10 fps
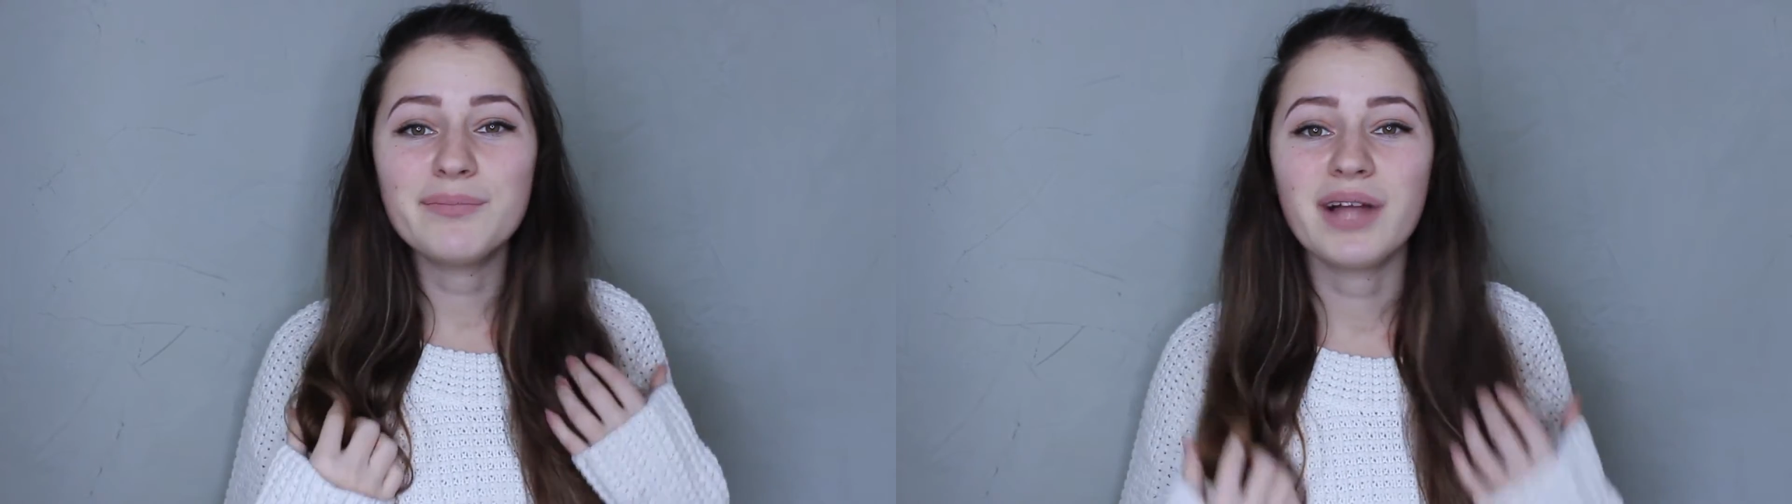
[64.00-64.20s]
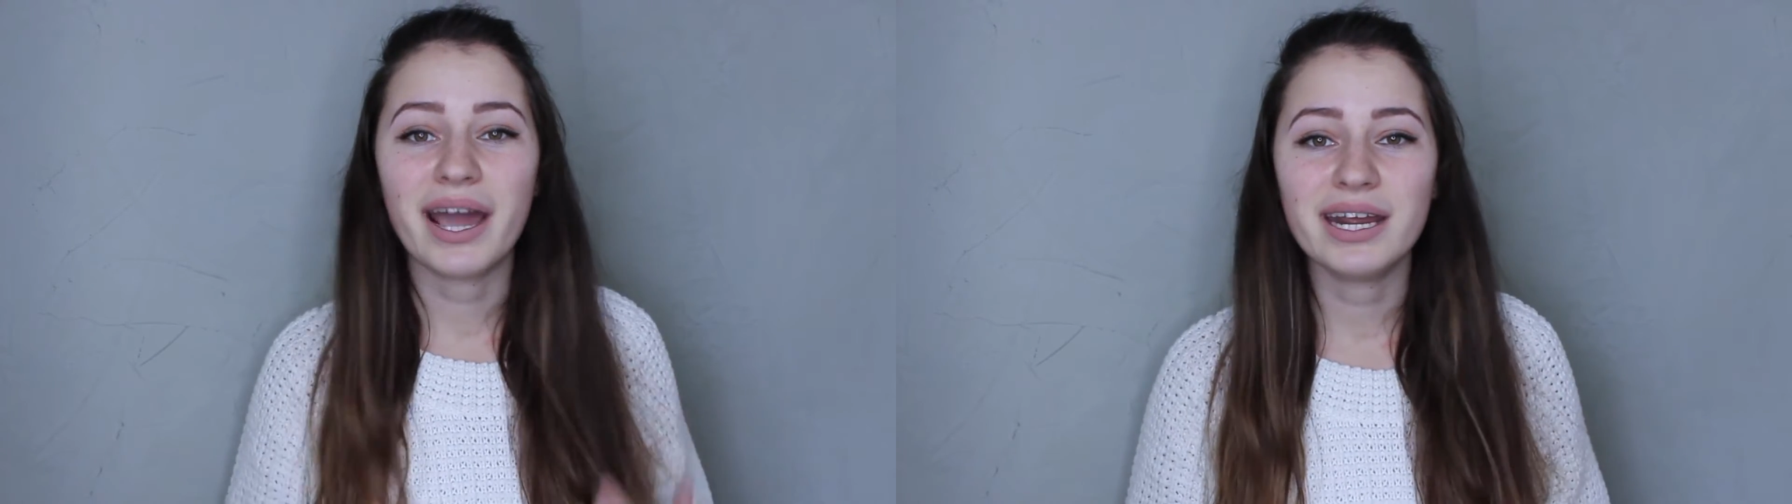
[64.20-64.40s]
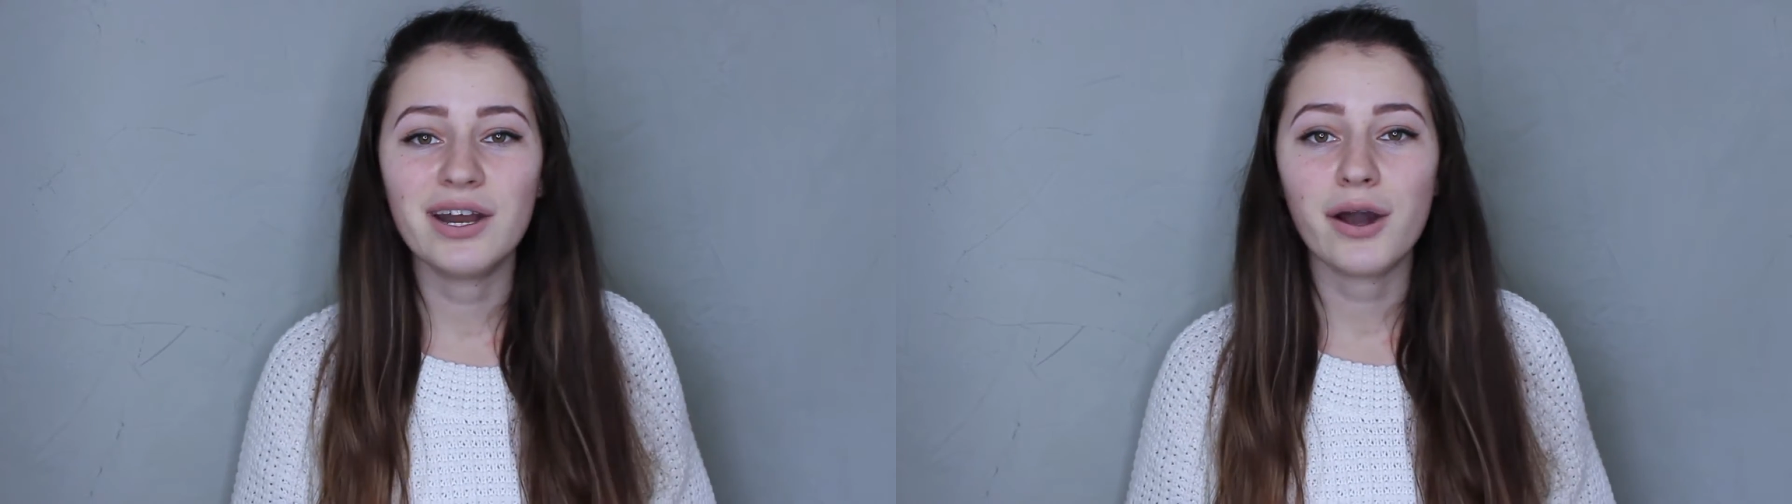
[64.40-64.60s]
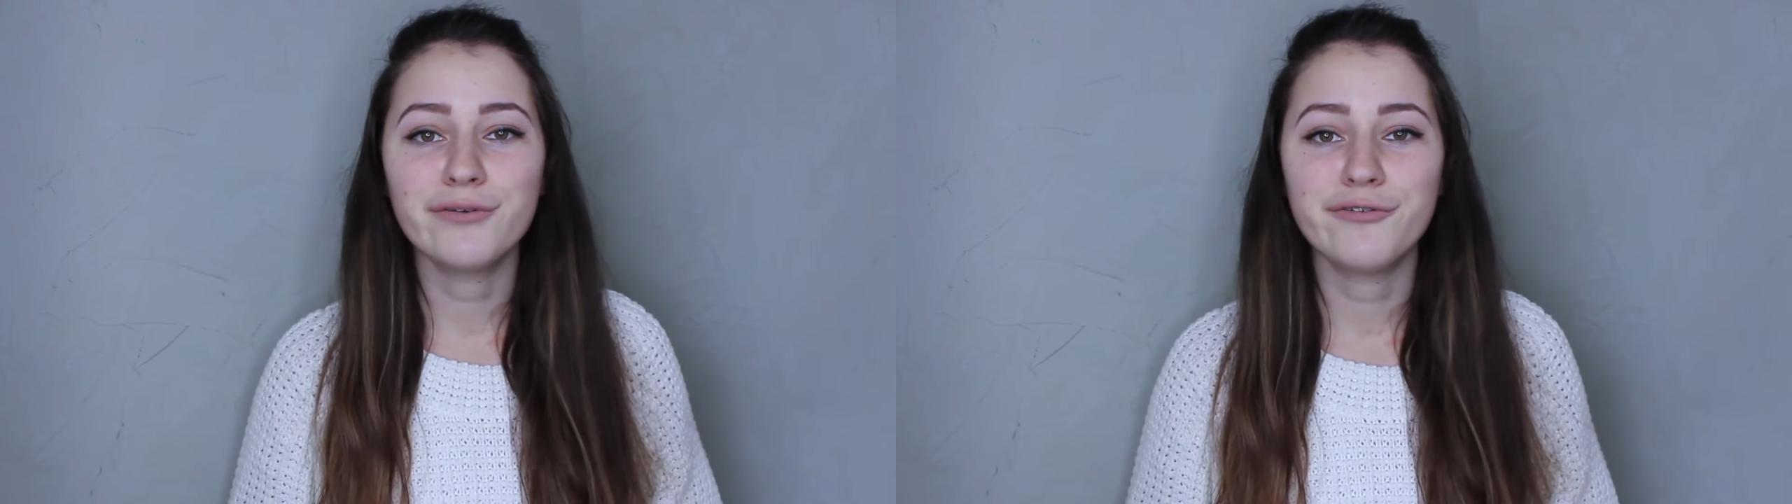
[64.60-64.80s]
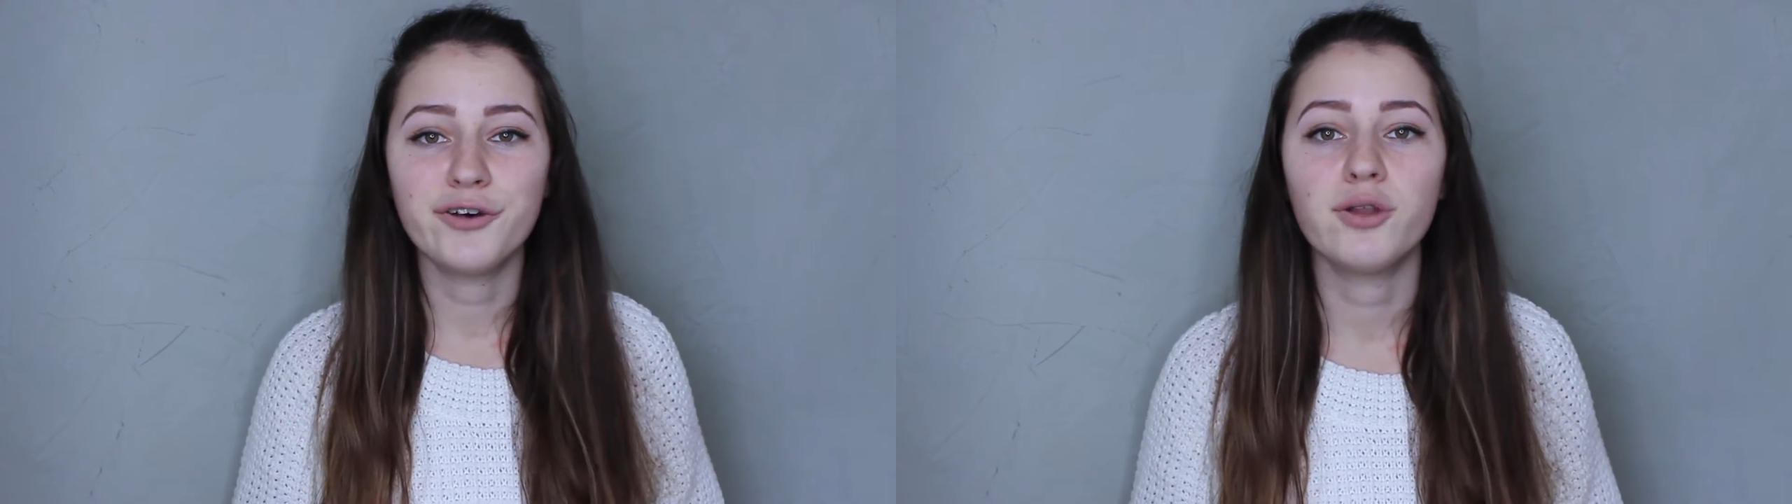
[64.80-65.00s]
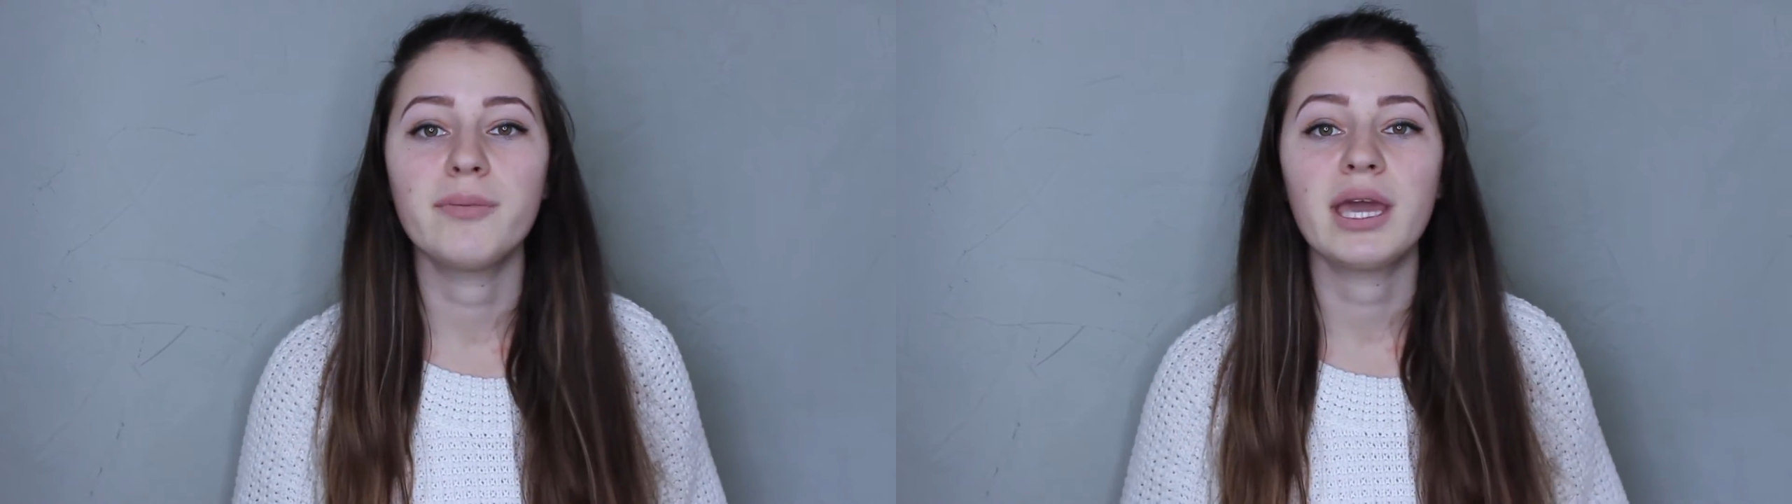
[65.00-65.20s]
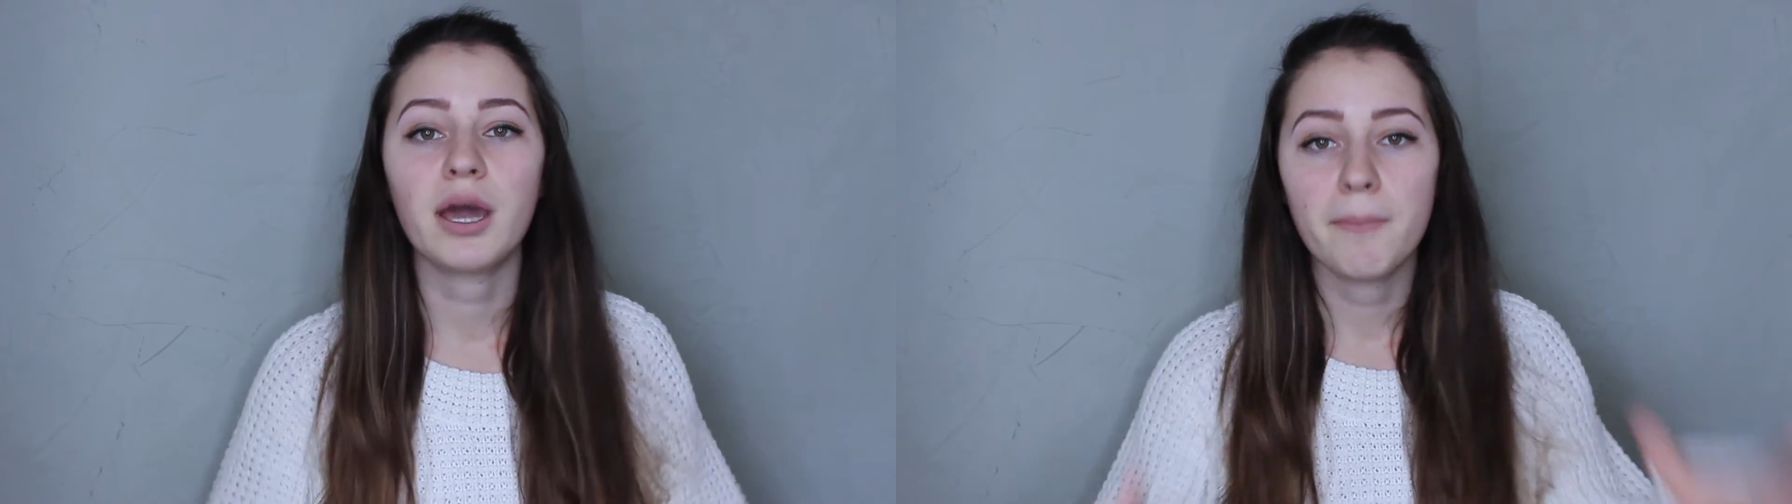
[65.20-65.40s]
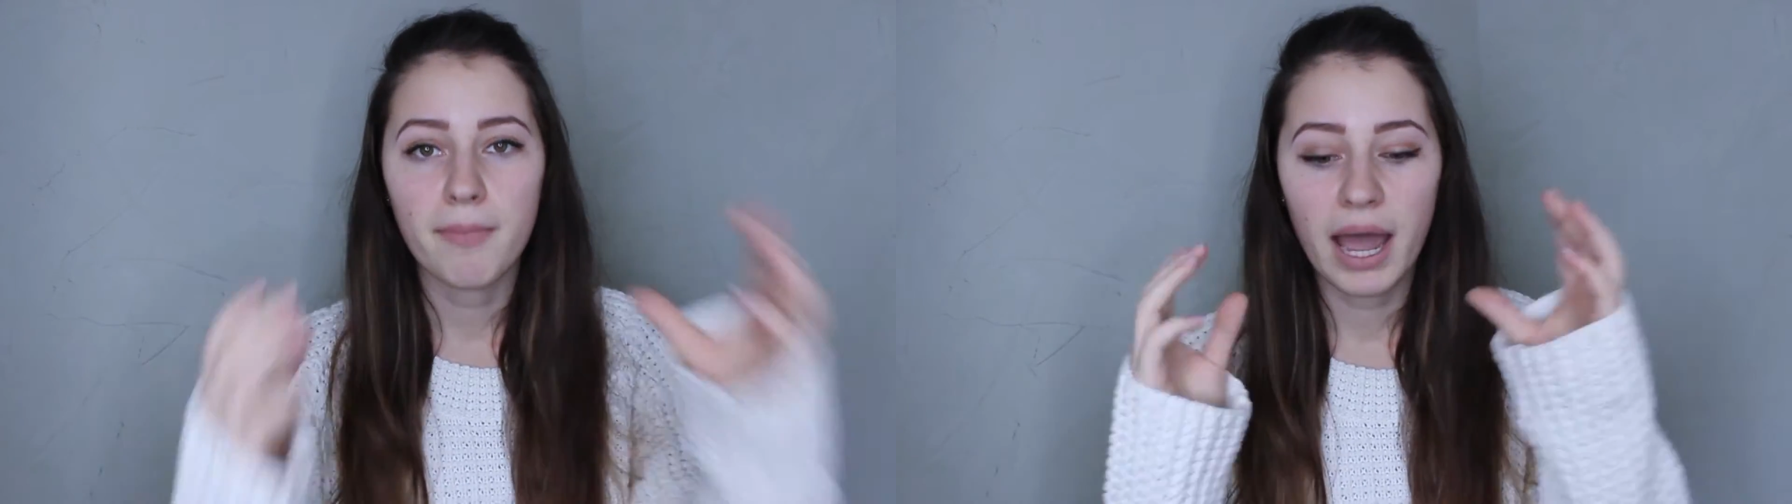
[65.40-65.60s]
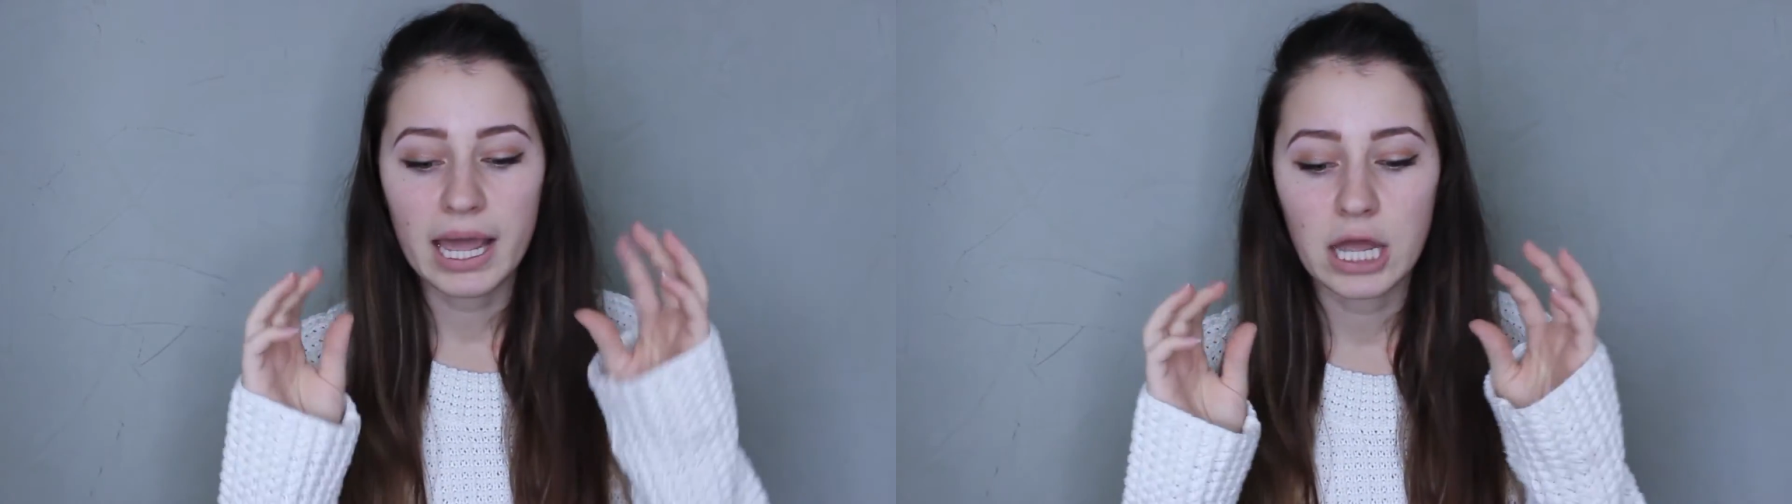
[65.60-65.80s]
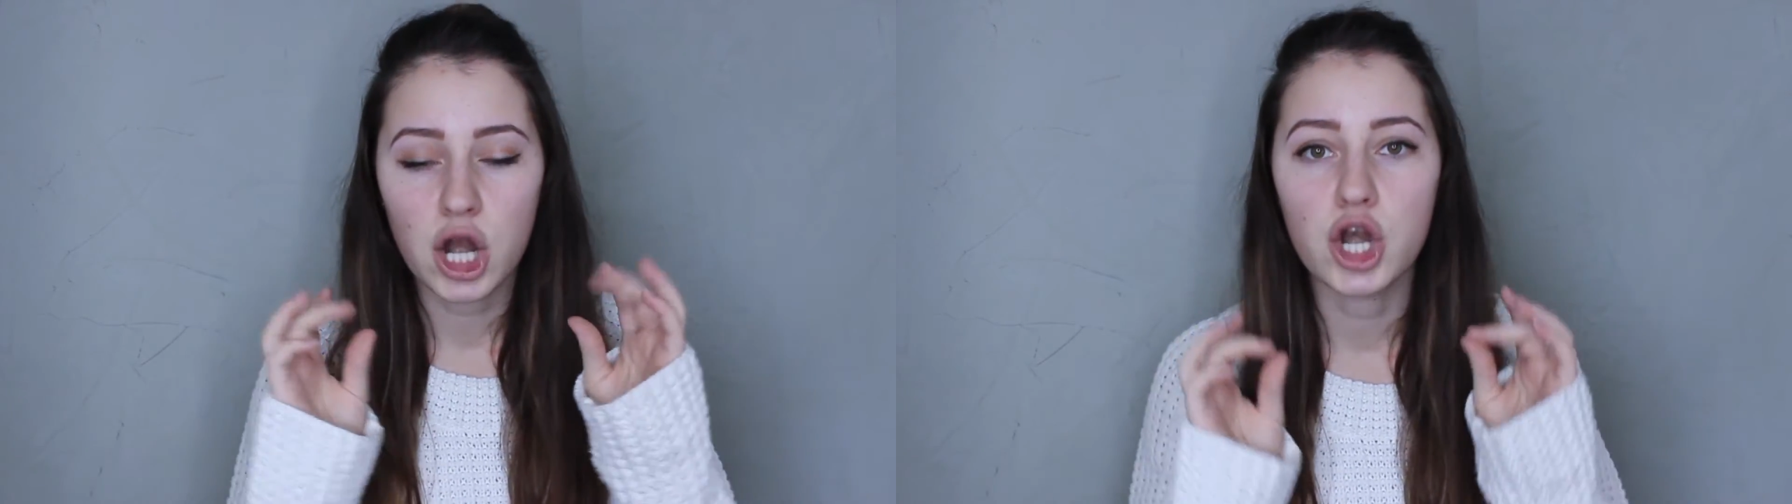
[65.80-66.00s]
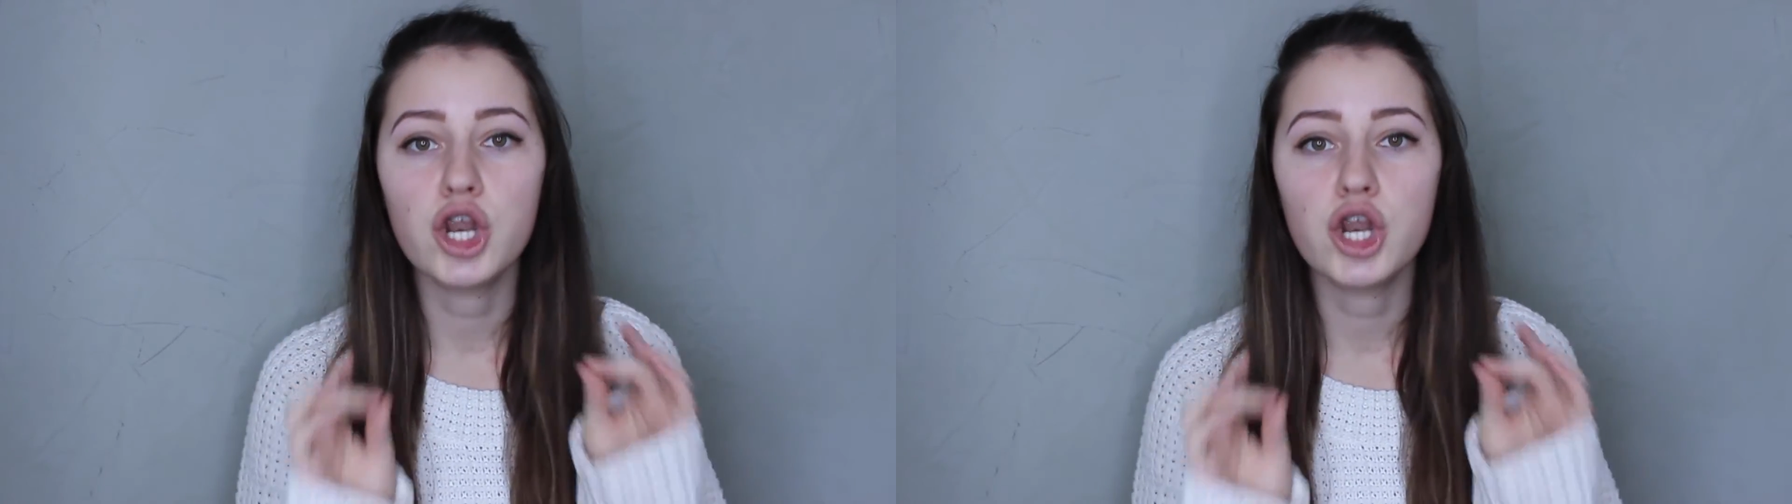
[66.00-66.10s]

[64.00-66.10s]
am planning on filming my